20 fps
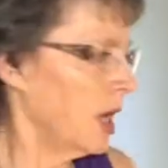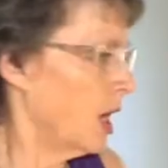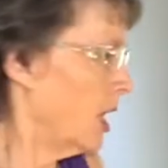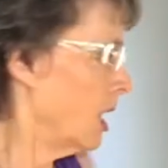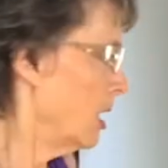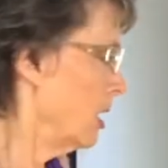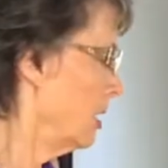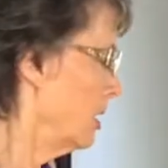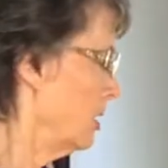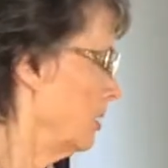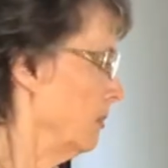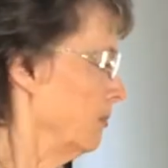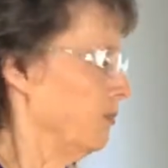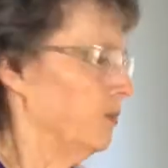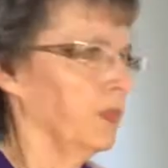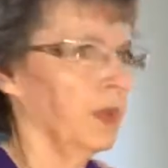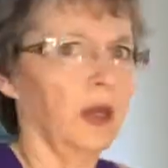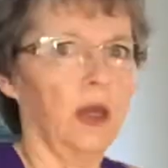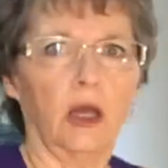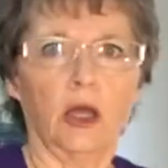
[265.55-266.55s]
a
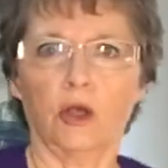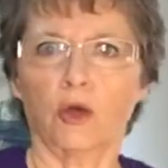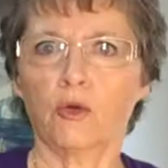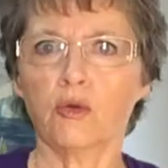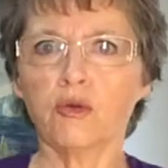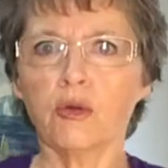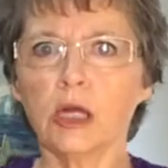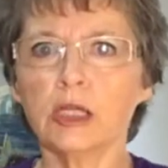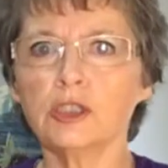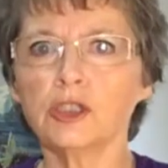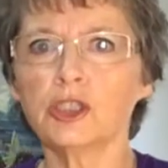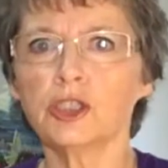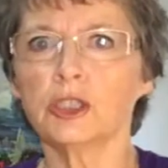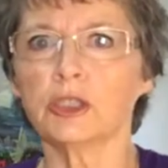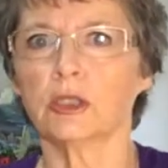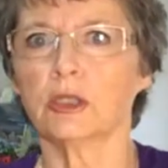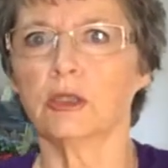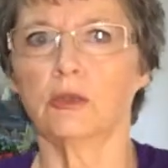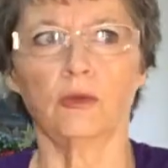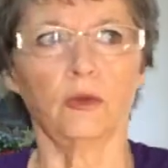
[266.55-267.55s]
crunch
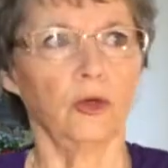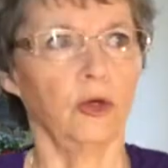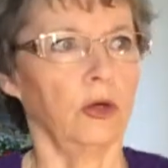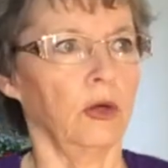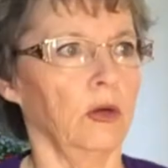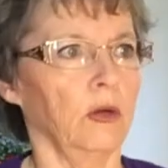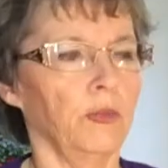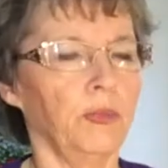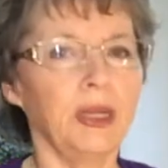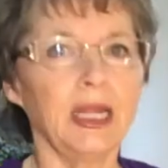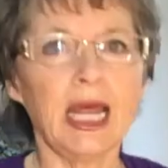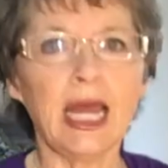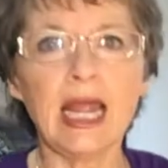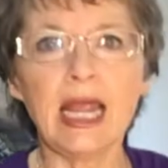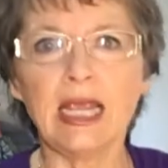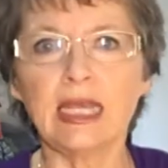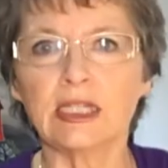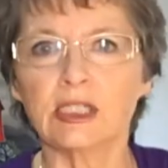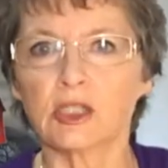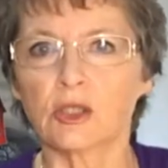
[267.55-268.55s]
or
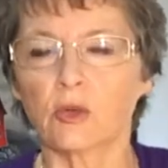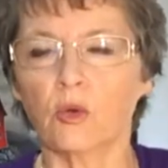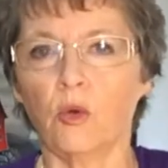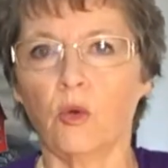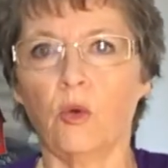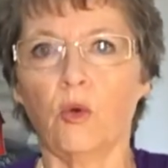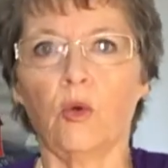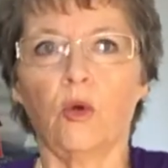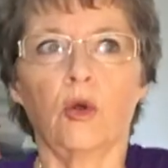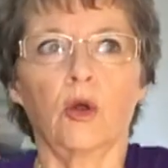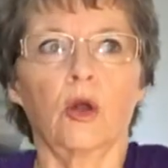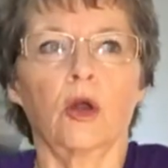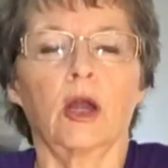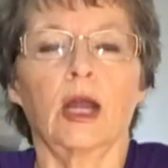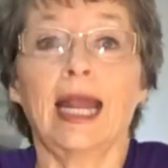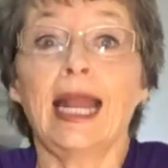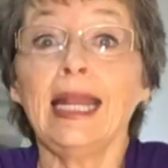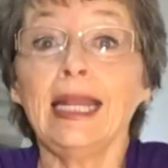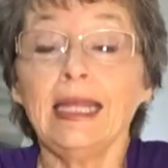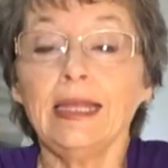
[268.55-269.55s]
planks or
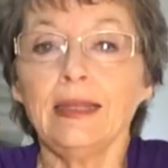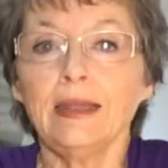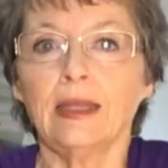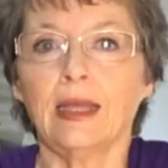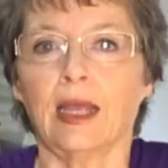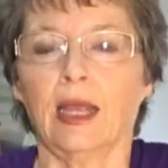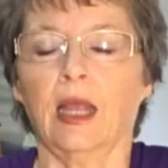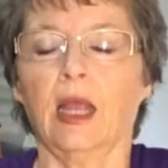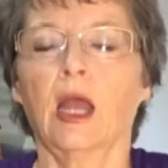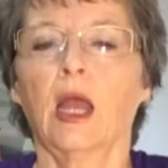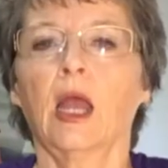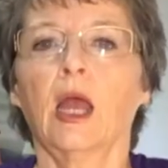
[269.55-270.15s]
anything?